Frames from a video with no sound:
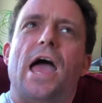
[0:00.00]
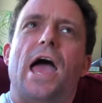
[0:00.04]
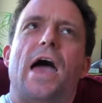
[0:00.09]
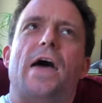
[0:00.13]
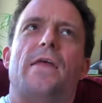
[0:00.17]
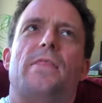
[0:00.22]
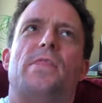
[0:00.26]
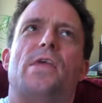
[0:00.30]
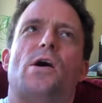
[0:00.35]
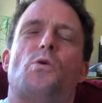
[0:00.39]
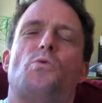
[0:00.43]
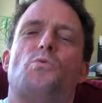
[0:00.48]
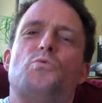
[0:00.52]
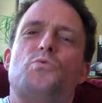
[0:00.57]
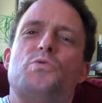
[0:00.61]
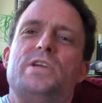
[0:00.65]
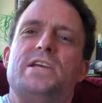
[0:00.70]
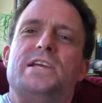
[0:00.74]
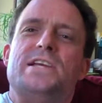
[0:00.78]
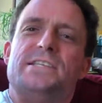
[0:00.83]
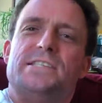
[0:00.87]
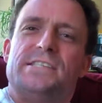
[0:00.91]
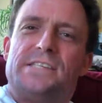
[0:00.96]
And they'll
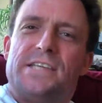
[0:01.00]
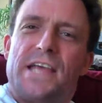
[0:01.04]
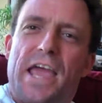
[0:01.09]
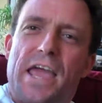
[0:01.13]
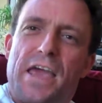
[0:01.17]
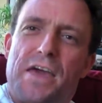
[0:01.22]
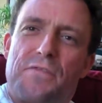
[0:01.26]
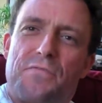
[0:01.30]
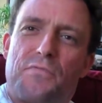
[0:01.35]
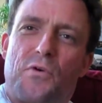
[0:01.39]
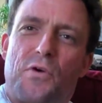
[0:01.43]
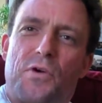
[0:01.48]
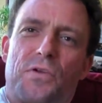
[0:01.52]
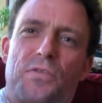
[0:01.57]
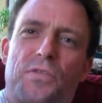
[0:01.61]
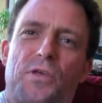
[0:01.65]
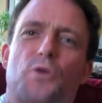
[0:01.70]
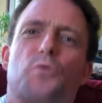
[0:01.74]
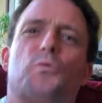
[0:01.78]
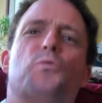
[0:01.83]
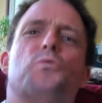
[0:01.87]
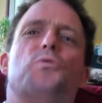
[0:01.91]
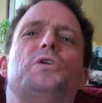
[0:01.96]
re-say it for you.
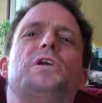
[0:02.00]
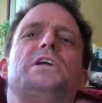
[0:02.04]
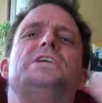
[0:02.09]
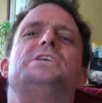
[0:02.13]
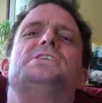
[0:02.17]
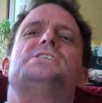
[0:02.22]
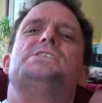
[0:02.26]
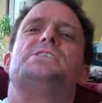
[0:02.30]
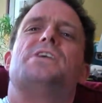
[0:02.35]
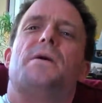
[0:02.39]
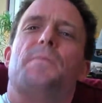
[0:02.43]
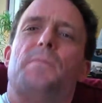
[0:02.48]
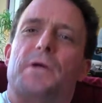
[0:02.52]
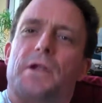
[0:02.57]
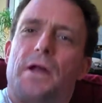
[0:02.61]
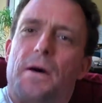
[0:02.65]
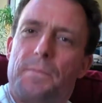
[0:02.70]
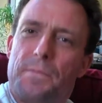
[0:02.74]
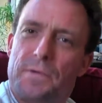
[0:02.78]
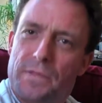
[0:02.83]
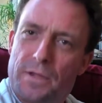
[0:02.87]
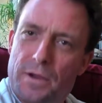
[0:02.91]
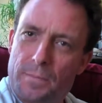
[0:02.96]
They'll re-sum it
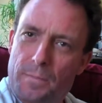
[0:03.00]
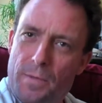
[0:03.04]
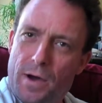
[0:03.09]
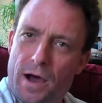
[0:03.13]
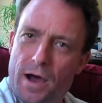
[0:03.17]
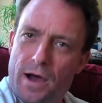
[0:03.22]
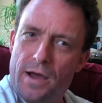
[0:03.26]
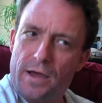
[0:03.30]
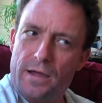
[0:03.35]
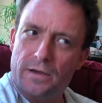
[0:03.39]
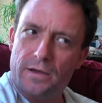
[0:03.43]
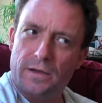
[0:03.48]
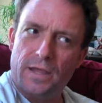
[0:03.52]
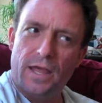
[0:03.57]
up in their mind.